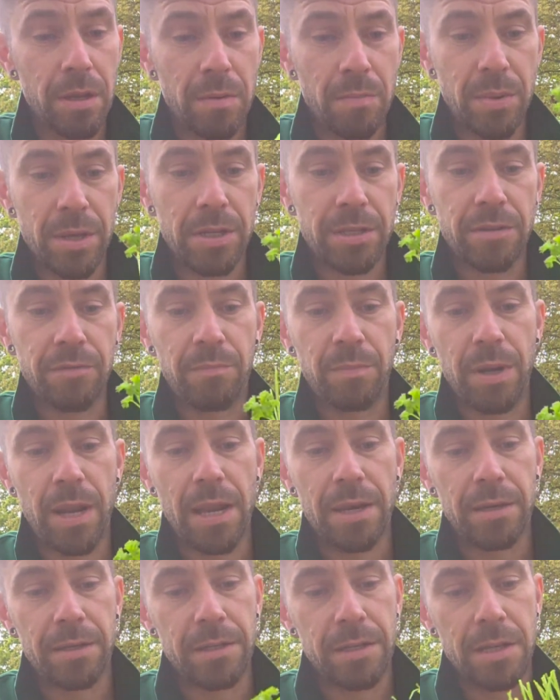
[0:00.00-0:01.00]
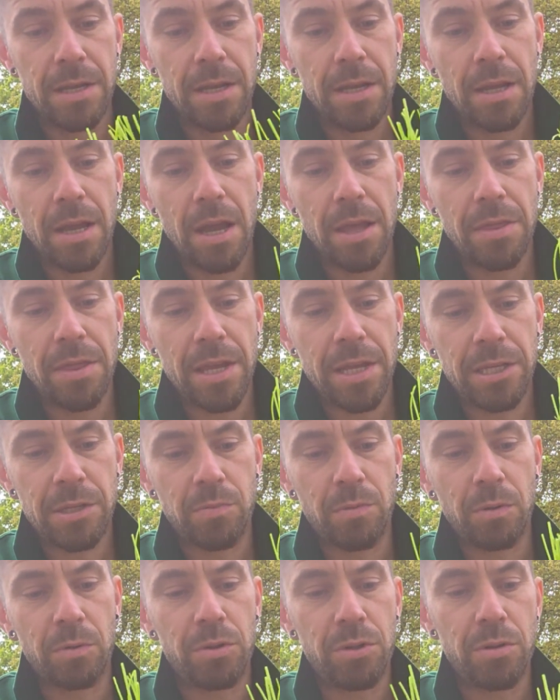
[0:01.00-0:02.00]
bits of plant, and this
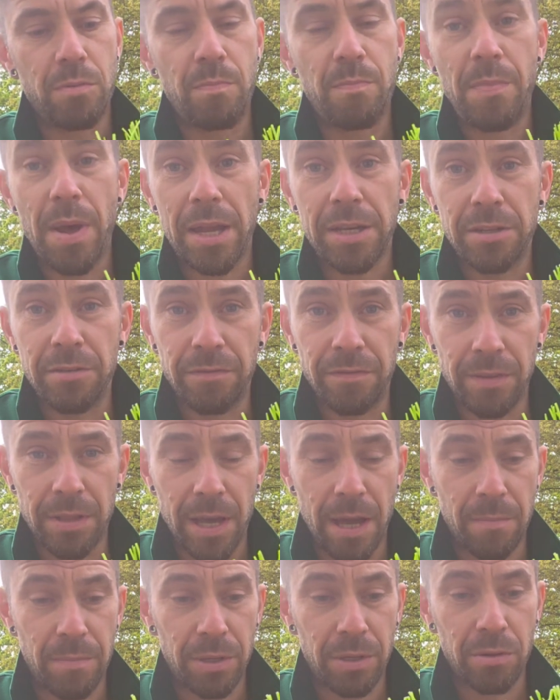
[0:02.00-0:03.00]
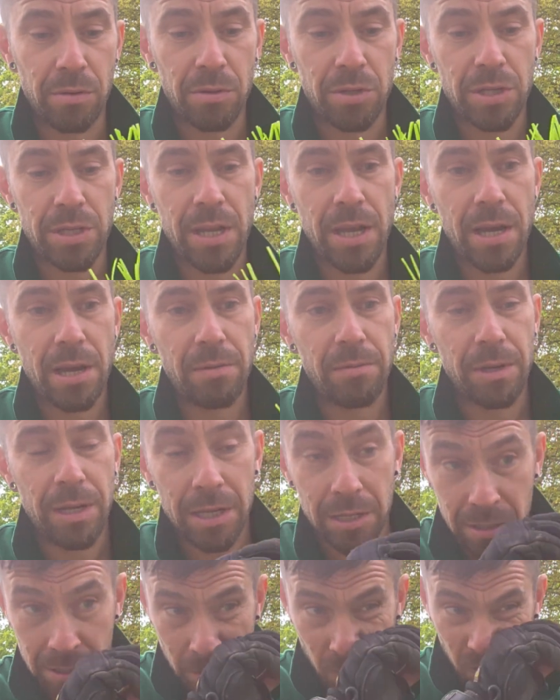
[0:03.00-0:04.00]
will do better for that, because now
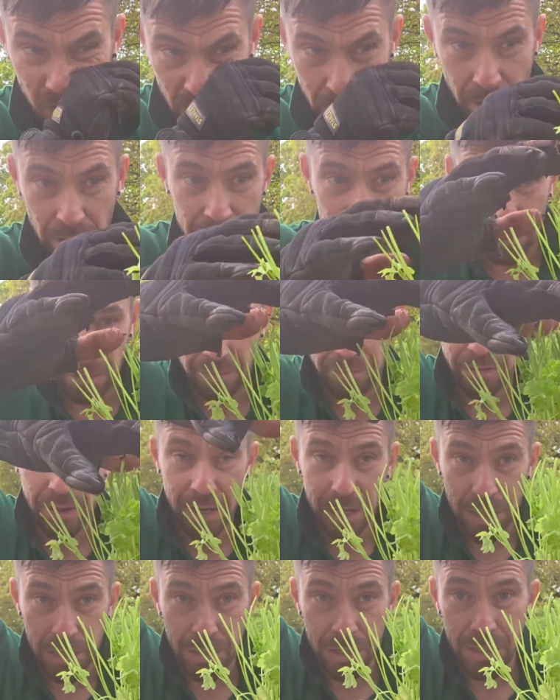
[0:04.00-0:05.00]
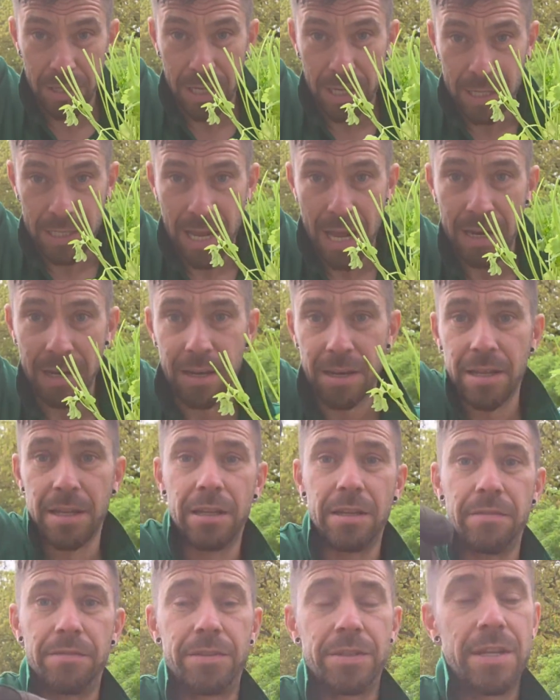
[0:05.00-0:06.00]
it's not trying to feed these end
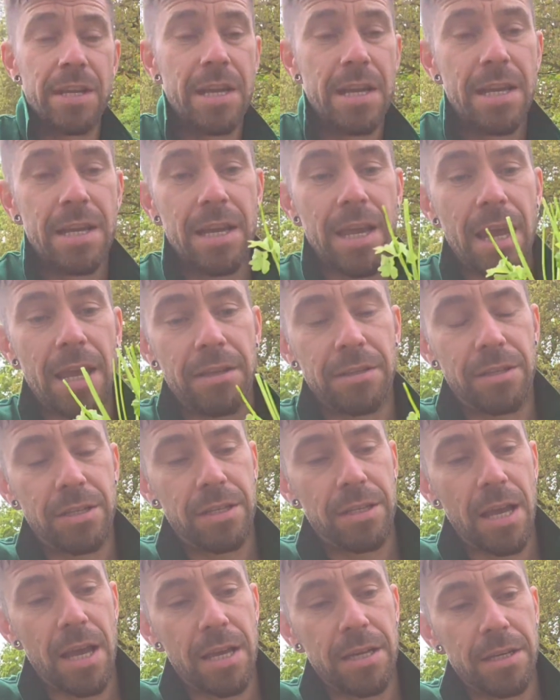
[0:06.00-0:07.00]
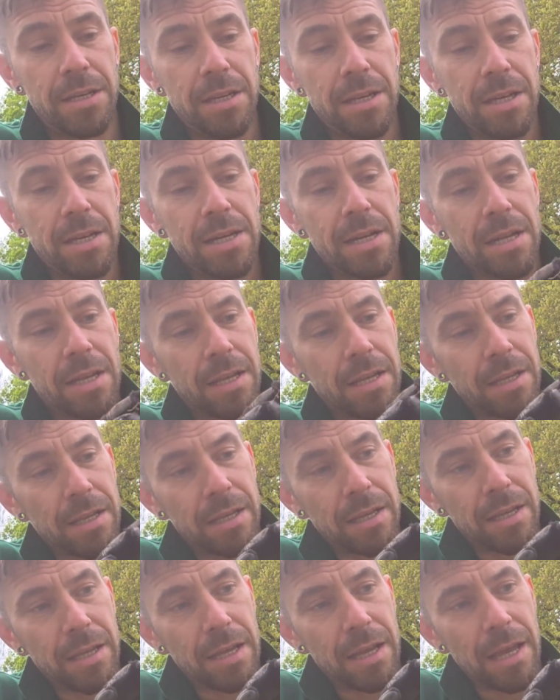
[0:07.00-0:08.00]
leaves. Instead
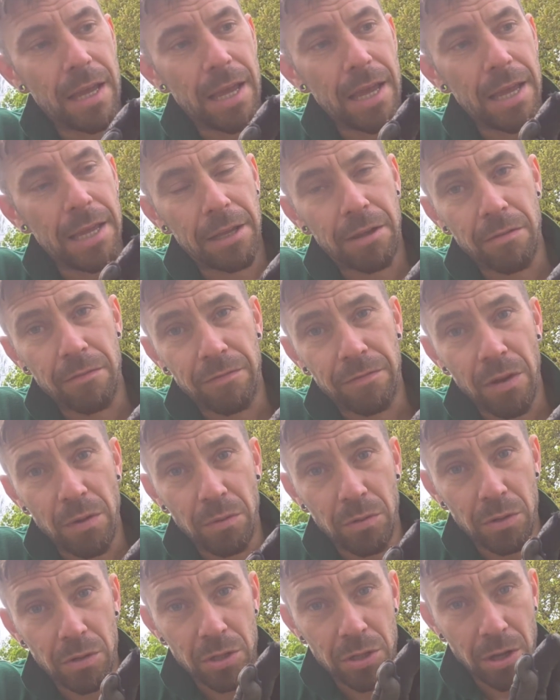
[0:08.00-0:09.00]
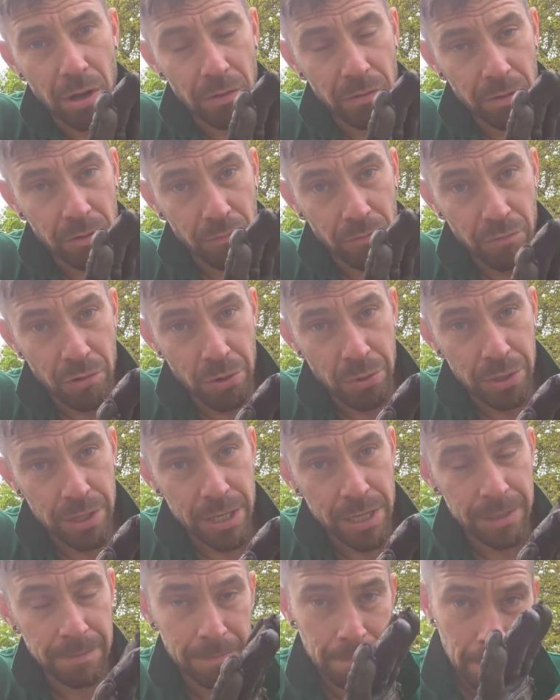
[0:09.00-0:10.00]
it can focus on
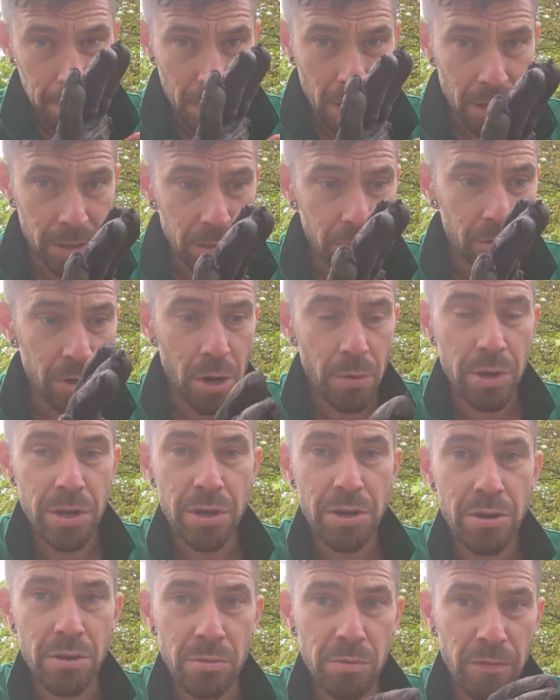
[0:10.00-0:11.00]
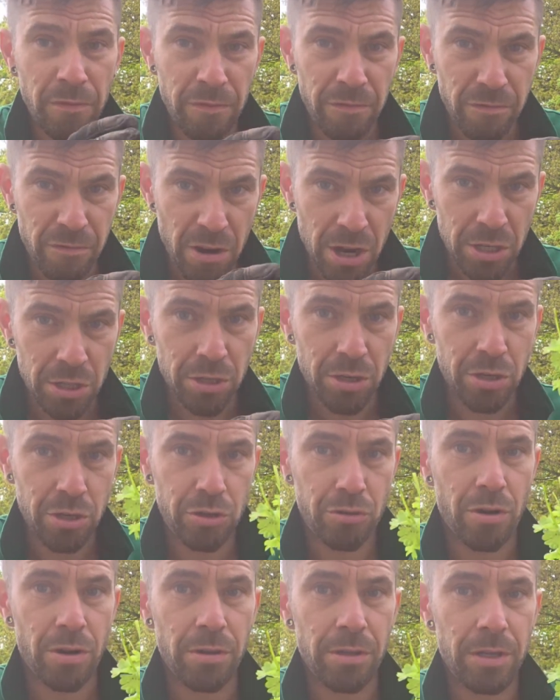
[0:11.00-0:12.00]
rooting and growing new, fresher,
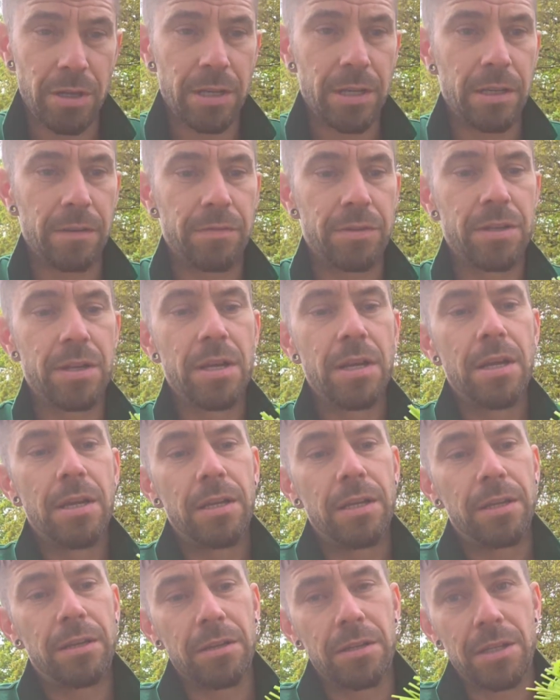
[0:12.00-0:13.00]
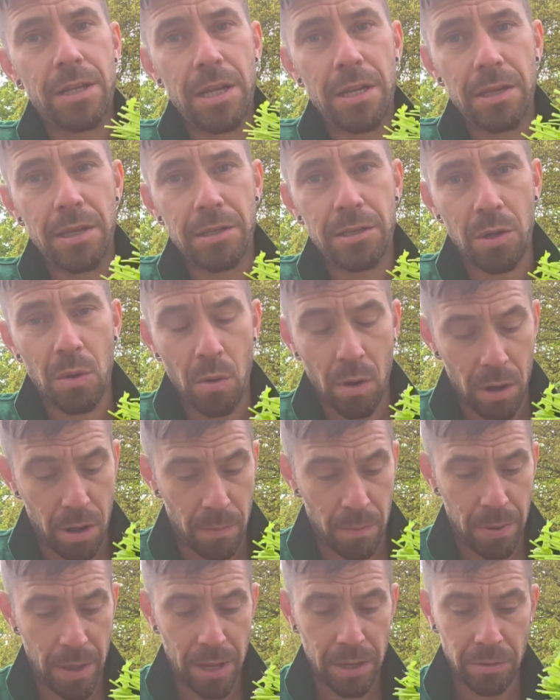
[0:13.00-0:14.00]
stronger leaves. You can see these are quite a
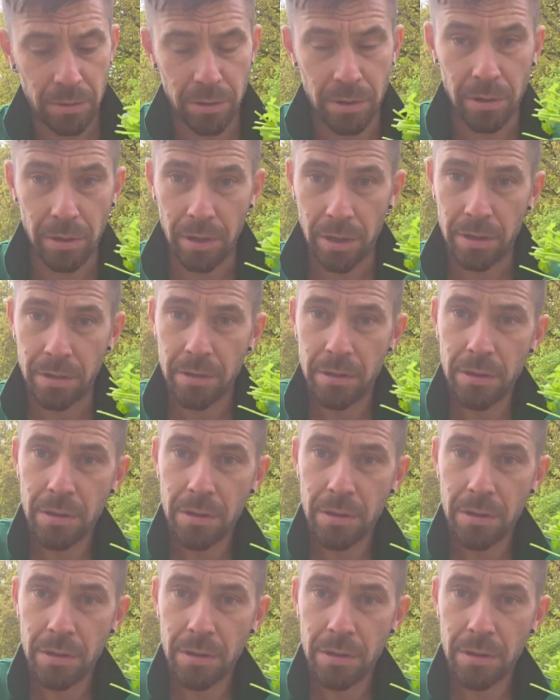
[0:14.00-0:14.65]
pale colour,